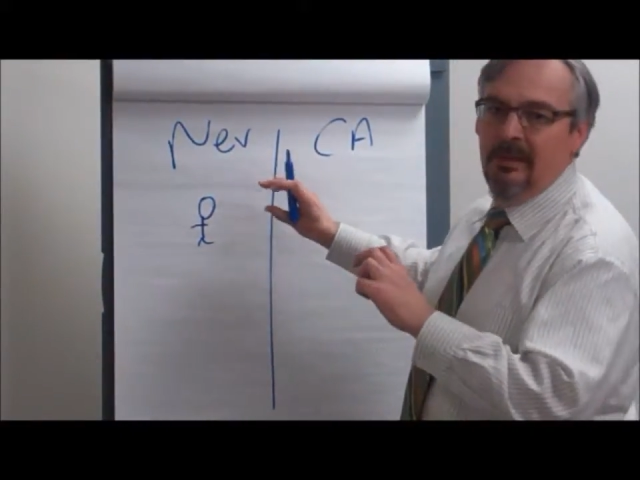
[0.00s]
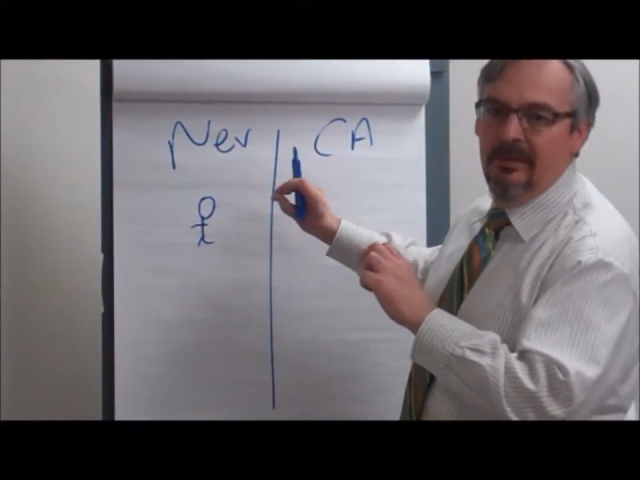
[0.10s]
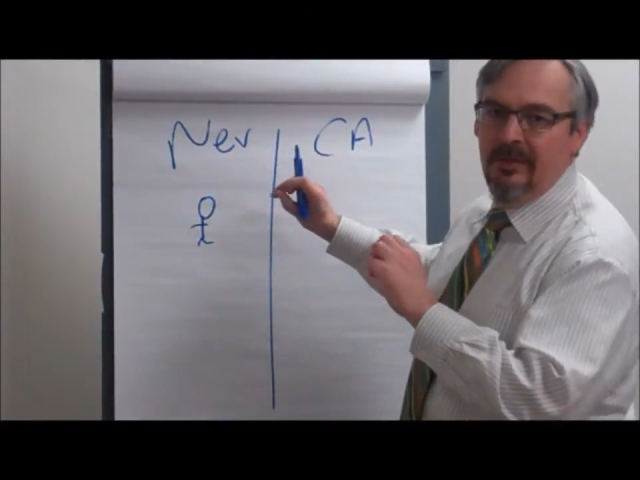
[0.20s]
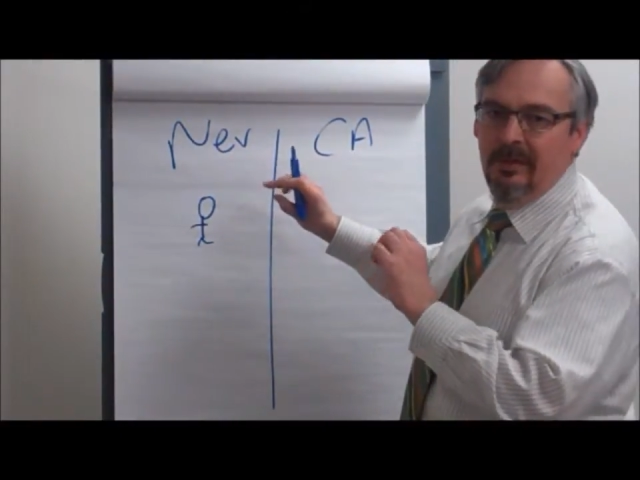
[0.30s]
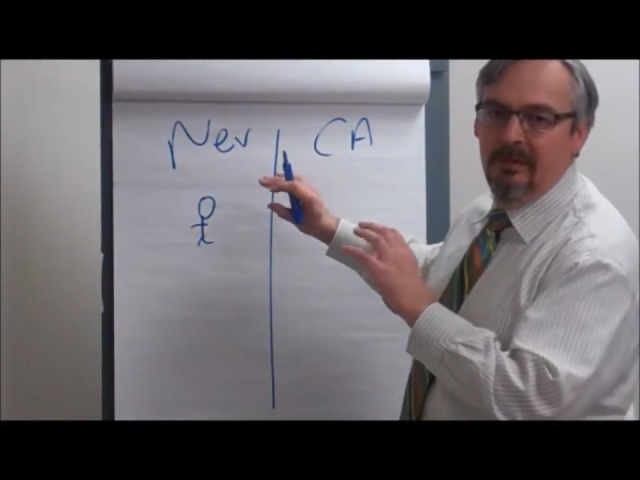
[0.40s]

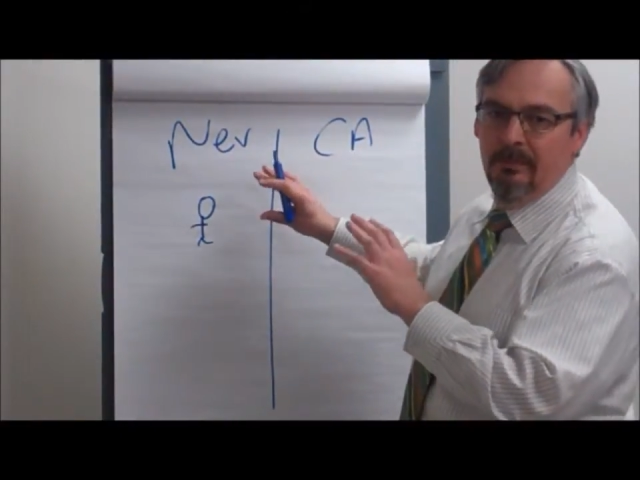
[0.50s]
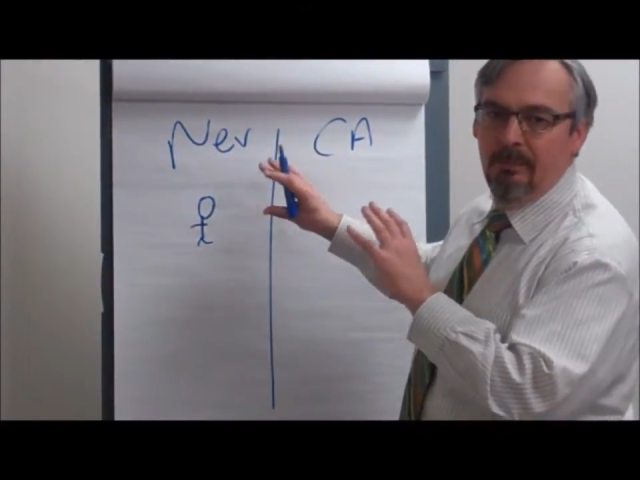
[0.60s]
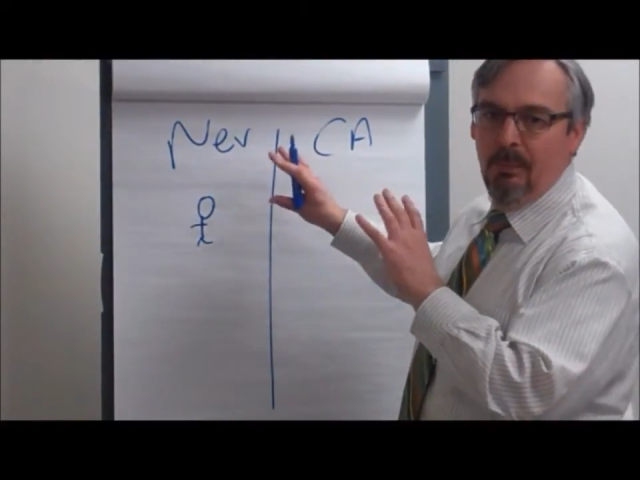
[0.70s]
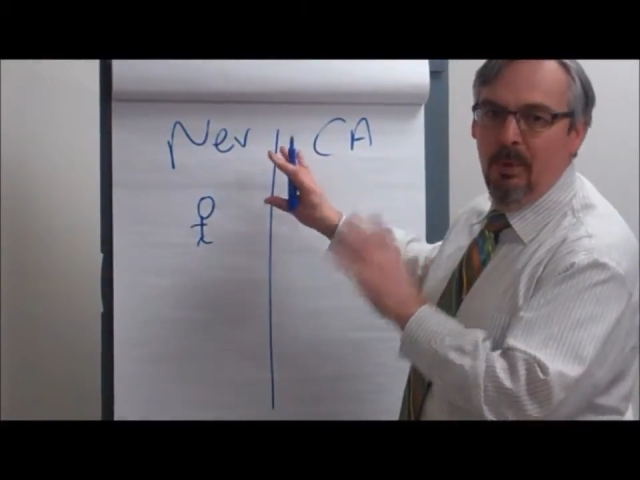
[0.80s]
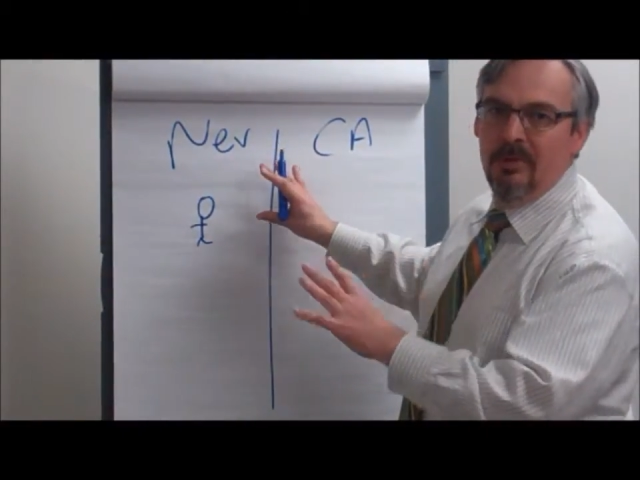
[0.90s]
their
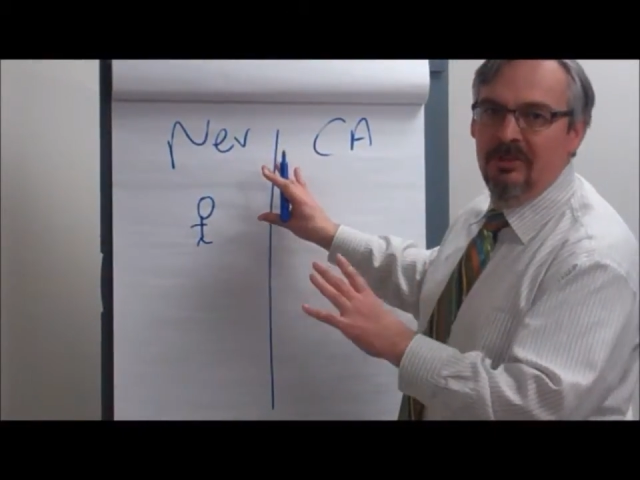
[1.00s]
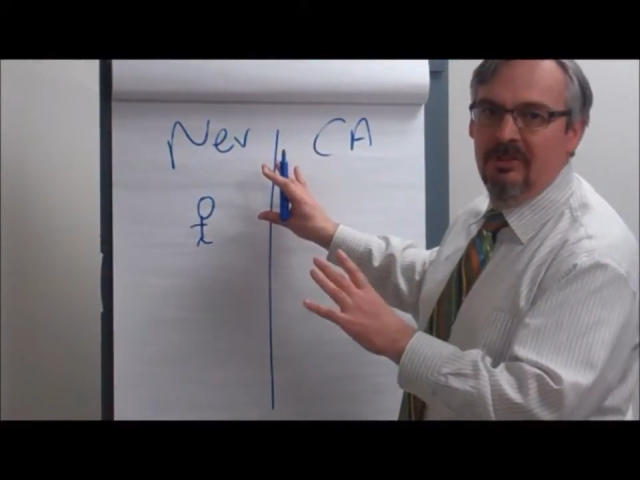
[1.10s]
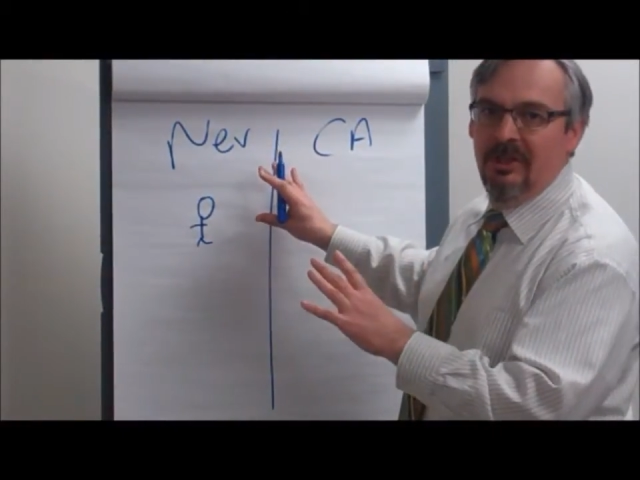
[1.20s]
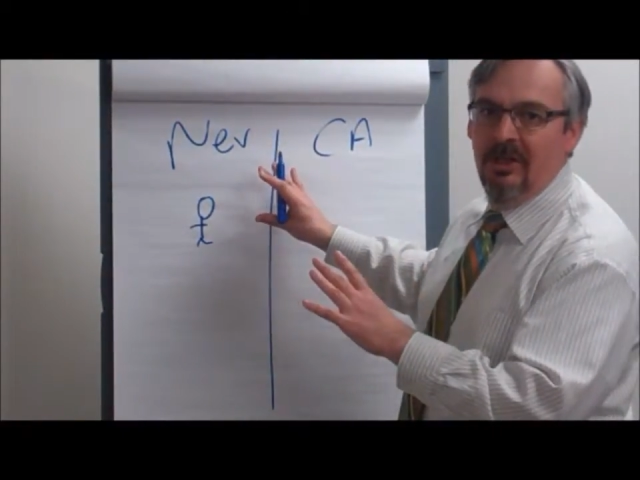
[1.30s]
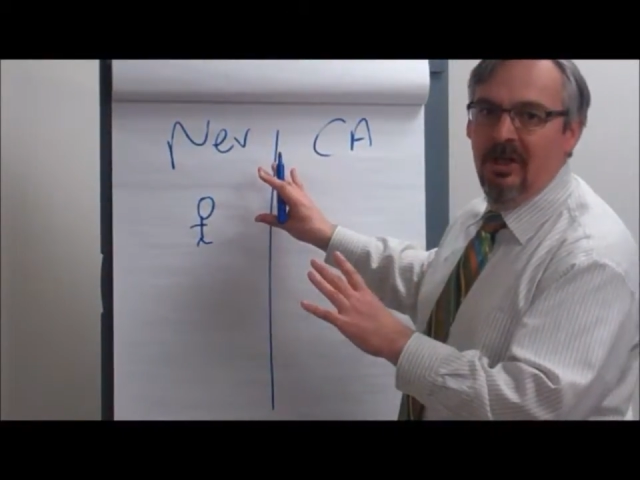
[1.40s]

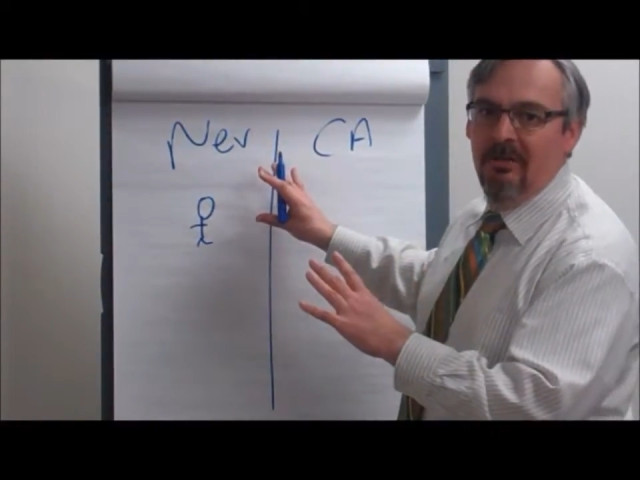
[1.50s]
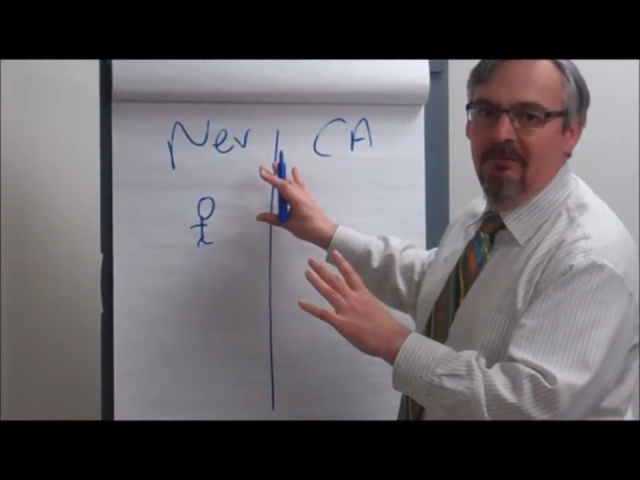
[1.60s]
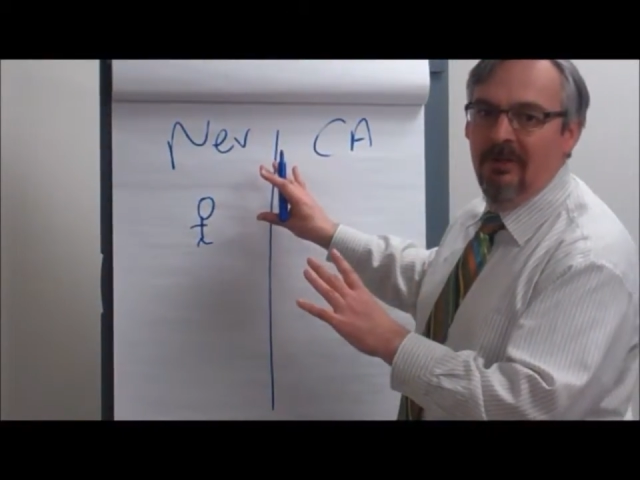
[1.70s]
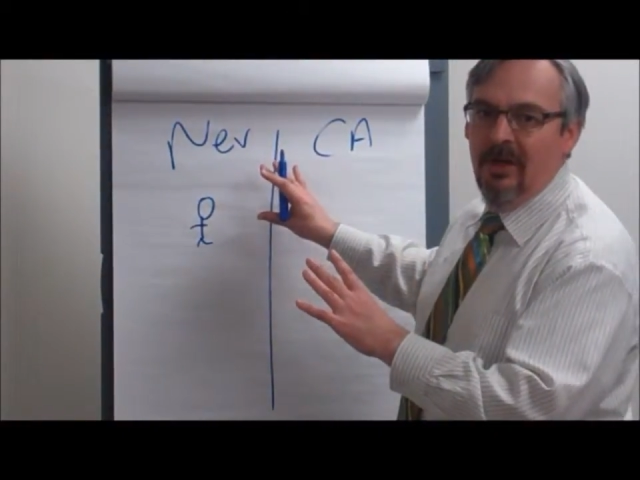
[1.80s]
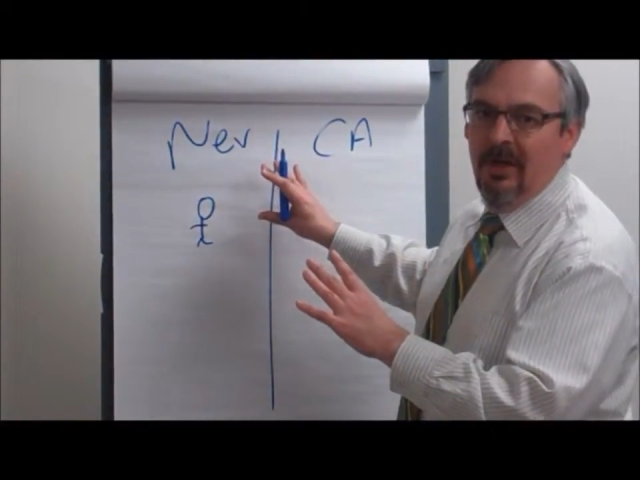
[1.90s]
purchasing of